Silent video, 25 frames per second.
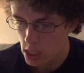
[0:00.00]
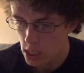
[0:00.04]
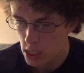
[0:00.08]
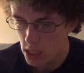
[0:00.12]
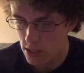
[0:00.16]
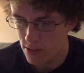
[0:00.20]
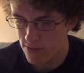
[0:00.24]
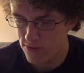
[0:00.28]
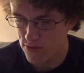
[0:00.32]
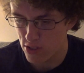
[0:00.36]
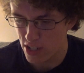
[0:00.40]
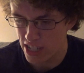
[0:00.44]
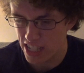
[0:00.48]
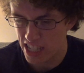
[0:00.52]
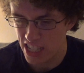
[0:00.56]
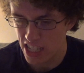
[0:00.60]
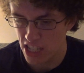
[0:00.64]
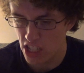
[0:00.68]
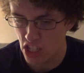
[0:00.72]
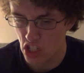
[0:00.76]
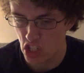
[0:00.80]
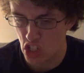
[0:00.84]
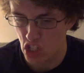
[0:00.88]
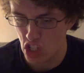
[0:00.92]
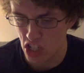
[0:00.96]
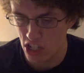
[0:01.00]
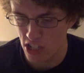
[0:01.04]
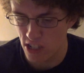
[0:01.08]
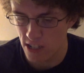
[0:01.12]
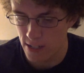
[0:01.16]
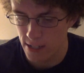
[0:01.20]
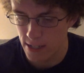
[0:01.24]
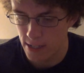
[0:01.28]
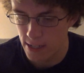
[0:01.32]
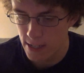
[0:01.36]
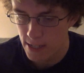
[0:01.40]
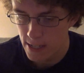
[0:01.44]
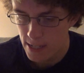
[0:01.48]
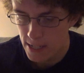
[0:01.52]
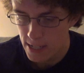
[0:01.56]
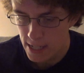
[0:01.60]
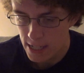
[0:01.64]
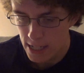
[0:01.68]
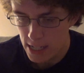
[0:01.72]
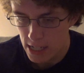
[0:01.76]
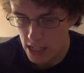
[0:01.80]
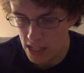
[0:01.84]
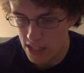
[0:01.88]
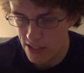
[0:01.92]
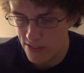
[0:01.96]
Her voice is stern.
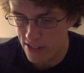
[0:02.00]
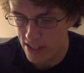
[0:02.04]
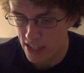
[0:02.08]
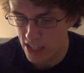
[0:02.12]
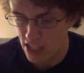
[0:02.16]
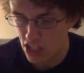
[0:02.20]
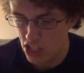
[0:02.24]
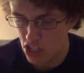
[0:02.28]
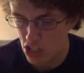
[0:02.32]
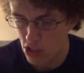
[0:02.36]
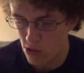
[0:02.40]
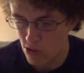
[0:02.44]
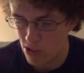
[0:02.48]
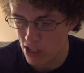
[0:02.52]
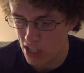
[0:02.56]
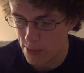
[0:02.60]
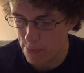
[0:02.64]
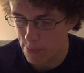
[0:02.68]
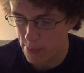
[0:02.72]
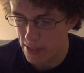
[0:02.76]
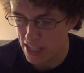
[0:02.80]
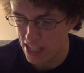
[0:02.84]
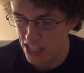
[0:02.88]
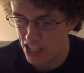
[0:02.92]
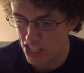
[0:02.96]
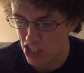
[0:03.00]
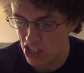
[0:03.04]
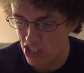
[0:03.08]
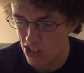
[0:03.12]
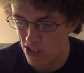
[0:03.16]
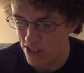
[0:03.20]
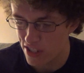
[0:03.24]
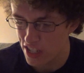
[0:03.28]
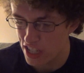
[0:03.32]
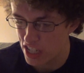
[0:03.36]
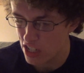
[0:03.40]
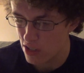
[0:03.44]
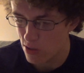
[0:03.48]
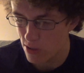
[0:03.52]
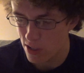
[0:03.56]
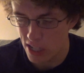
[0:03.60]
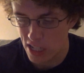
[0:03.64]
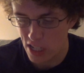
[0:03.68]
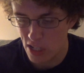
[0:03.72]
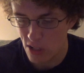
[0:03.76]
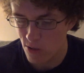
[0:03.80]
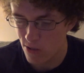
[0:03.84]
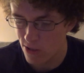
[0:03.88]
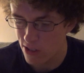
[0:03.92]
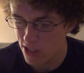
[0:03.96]
Olivia scoots up and scurries to a
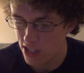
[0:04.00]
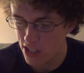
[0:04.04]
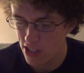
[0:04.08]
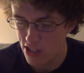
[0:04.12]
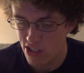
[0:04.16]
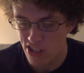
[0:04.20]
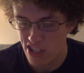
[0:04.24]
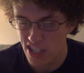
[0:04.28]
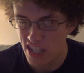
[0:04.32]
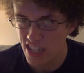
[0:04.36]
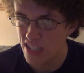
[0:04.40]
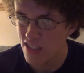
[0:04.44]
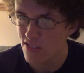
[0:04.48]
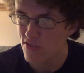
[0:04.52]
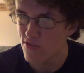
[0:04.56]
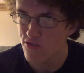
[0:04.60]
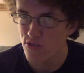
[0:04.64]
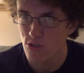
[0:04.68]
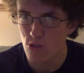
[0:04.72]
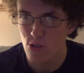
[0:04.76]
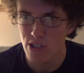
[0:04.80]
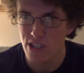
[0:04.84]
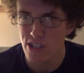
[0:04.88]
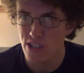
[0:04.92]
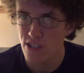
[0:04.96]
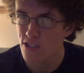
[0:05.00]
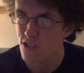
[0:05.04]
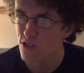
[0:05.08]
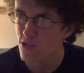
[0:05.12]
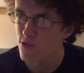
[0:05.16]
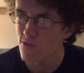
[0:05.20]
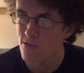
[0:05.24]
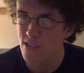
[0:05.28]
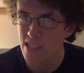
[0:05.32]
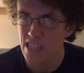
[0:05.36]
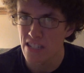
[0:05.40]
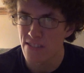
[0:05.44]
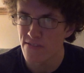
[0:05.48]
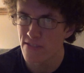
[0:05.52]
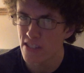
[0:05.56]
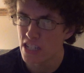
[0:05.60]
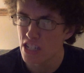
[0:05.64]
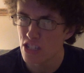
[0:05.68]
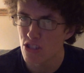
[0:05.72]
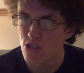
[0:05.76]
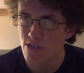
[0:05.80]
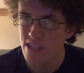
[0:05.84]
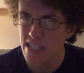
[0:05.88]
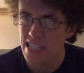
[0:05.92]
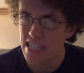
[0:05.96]
door on the other side of the foyer. Olivia,
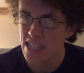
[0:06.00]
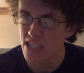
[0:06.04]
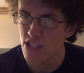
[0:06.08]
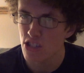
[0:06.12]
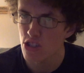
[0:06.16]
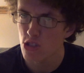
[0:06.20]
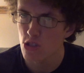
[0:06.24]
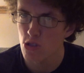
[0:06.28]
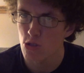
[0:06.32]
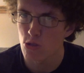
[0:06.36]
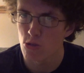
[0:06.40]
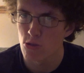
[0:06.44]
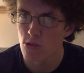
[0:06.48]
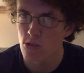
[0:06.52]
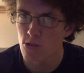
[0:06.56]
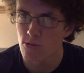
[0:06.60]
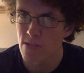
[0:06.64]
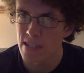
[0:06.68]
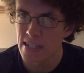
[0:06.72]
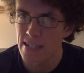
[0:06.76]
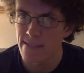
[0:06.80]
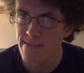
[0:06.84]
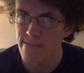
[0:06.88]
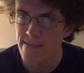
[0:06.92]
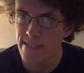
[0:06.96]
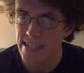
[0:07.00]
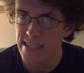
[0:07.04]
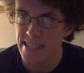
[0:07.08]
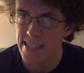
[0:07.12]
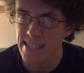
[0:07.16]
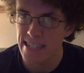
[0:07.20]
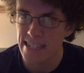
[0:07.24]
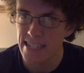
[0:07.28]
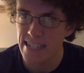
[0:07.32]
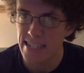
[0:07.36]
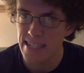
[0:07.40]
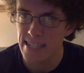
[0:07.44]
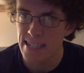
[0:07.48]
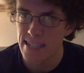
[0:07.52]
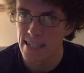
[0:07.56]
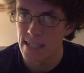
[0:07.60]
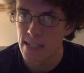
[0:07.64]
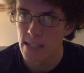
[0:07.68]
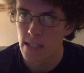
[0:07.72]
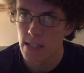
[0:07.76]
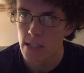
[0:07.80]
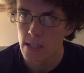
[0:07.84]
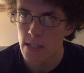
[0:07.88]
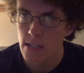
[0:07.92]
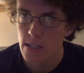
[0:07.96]
you can't screw around like that.
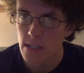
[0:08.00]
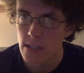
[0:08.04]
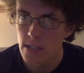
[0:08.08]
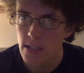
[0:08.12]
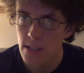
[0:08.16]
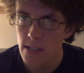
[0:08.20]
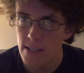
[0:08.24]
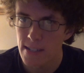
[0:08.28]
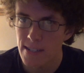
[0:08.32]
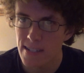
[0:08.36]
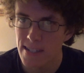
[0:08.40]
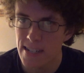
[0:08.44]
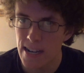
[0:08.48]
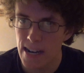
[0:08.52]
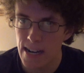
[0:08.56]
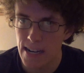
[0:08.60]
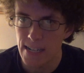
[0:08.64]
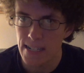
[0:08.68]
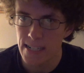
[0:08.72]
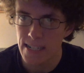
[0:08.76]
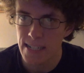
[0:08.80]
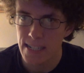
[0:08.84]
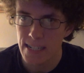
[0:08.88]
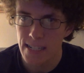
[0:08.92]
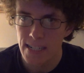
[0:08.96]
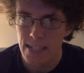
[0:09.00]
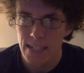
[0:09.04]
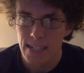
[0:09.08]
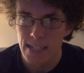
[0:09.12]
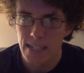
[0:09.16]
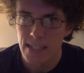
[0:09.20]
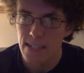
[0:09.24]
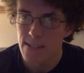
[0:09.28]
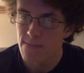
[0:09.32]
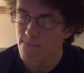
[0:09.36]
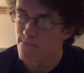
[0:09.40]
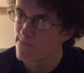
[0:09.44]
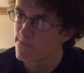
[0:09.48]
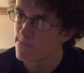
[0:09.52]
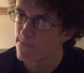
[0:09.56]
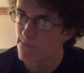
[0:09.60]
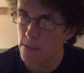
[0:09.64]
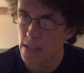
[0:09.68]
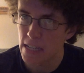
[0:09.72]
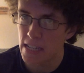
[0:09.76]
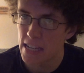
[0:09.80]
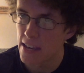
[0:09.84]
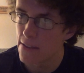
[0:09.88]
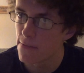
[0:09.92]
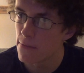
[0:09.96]
You gotta
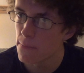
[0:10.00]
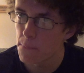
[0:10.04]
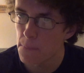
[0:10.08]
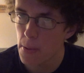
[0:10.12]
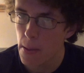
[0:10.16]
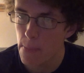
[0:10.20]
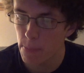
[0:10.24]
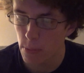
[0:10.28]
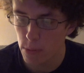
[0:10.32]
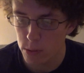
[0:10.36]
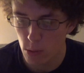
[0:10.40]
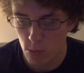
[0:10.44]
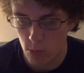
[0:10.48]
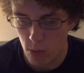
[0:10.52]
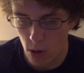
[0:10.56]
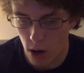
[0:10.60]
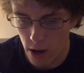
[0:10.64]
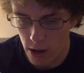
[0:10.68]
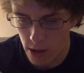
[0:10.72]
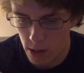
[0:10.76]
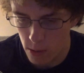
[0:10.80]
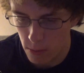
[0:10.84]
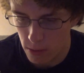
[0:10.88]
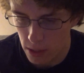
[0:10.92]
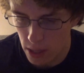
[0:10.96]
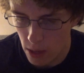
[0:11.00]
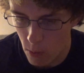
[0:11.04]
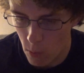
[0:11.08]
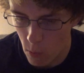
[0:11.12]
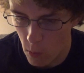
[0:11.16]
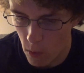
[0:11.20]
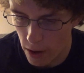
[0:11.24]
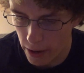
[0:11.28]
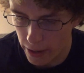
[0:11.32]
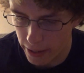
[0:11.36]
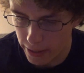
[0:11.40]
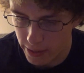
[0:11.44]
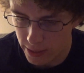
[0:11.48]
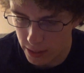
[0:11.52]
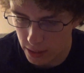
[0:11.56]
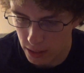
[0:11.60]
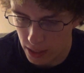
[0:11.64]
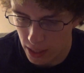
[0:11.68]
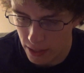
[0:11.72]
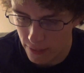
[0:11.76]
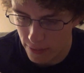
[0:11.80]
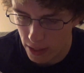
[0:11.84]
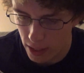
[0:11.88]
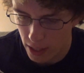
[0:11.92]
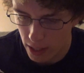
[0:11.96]
be giving people their water when they want it,
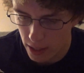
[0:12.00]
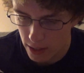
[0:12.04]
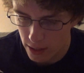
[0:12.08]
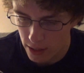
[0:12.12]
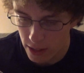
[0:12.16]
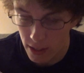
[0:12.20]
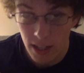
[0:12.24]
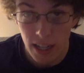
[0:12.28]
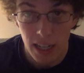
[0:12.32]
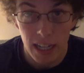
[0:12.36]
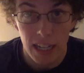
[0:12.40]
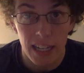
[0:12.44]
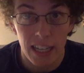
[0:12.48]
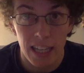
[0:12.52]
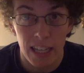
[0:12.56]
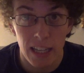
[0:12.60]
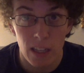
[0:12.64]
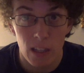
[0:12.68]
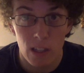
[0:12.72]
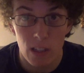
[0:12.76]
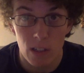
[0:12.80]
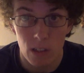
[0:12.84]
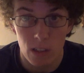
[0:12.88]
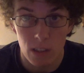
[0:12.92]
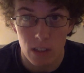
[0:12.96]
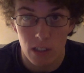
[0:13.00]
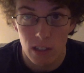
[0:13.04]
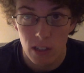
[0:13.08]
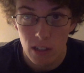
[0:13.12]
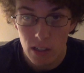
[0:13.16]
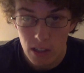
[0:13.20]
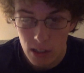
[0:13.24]
Olivia. You're gonna get killed.